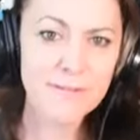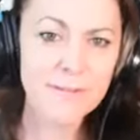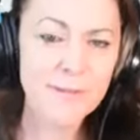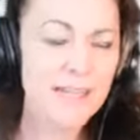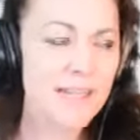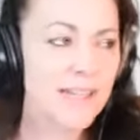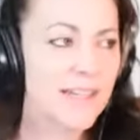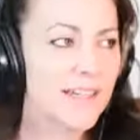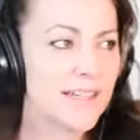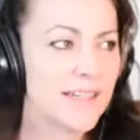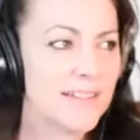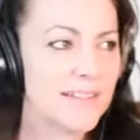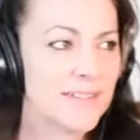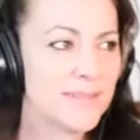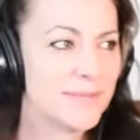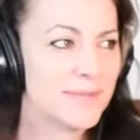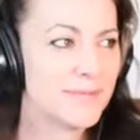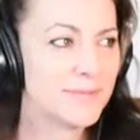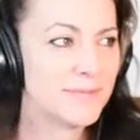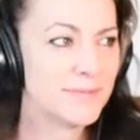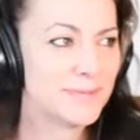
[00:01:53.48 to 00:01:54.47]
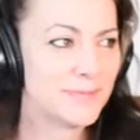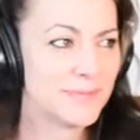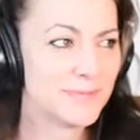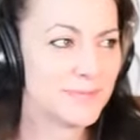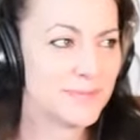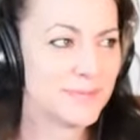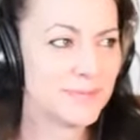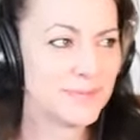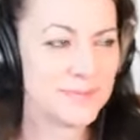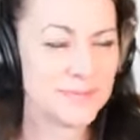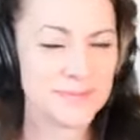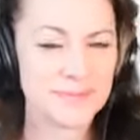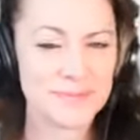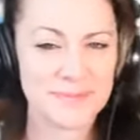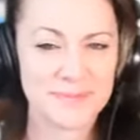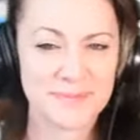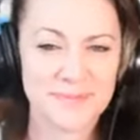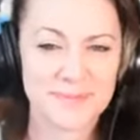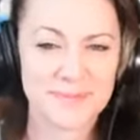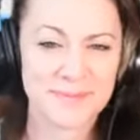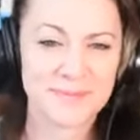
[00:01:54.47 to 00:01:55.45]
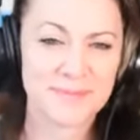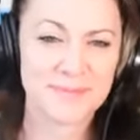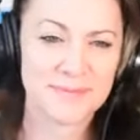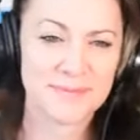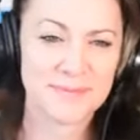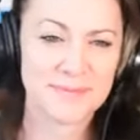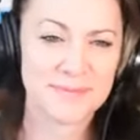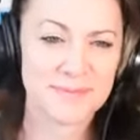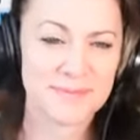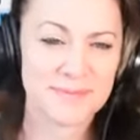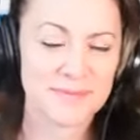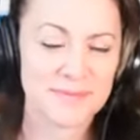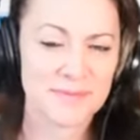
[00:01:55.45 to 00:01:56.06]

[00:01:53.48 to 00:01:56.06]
for me. Uh, no it,